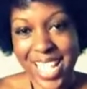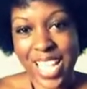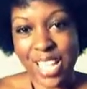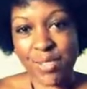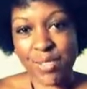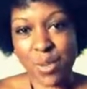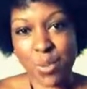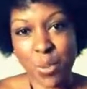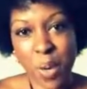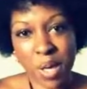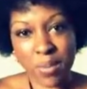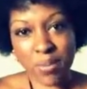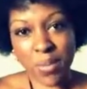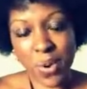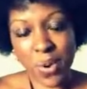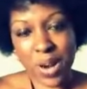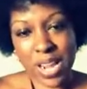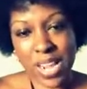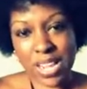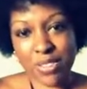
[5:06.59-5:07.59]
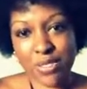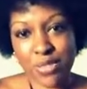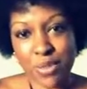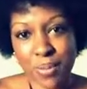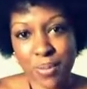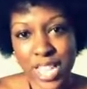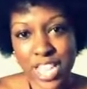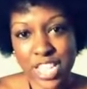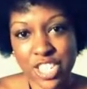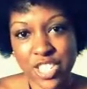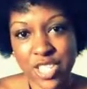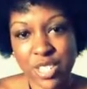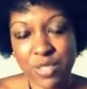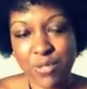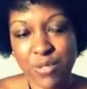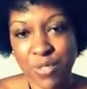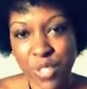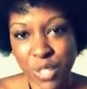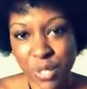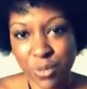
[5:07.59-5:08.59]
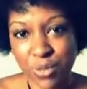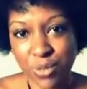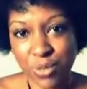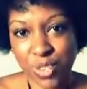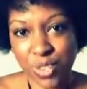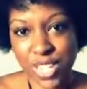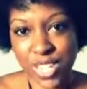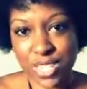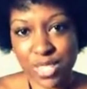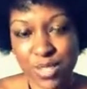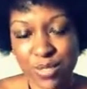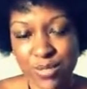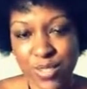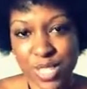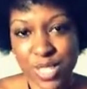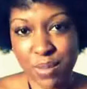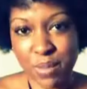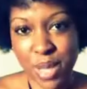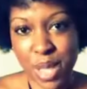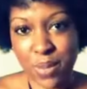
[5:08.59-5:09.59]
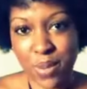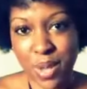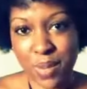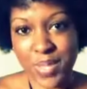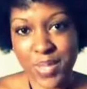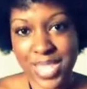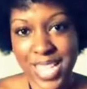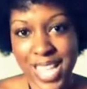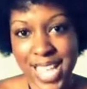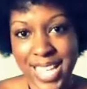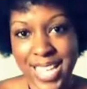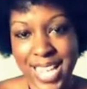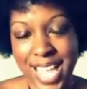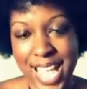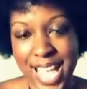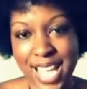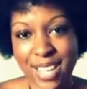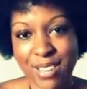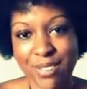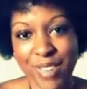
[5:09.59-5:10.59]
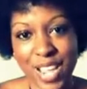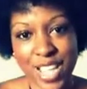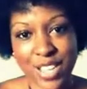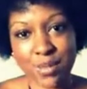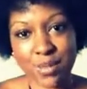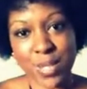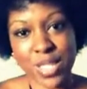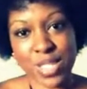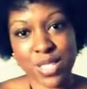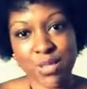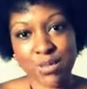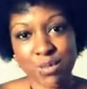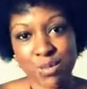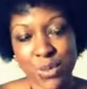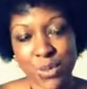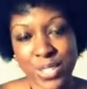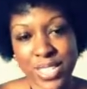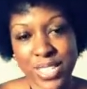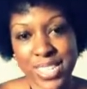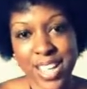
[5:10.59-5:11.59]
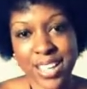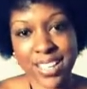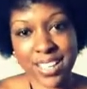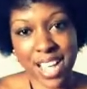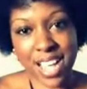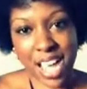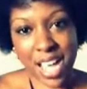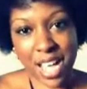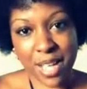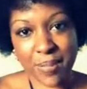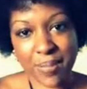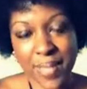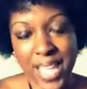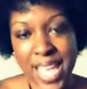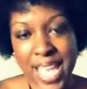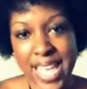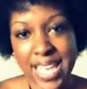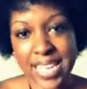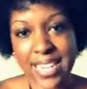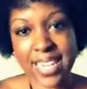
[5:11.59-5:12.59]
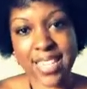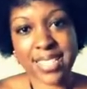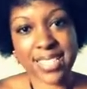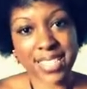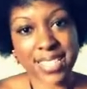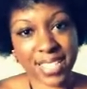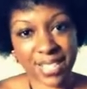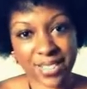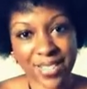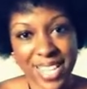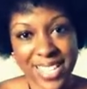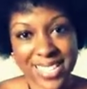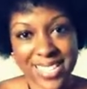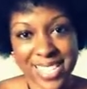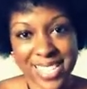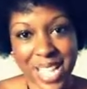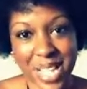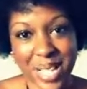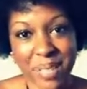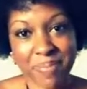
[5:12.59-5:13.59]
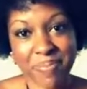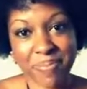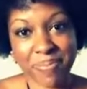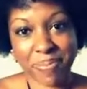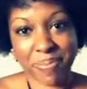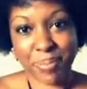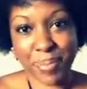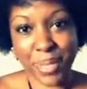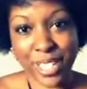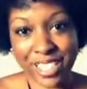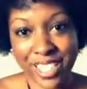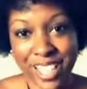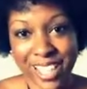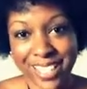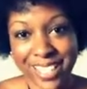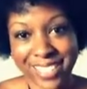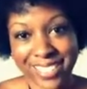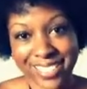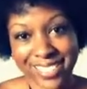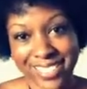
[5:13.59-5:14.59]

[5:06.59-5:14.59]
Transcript: If you want more information, feel free to visit my website at randomnessofrudy.com. And until next time, good luck.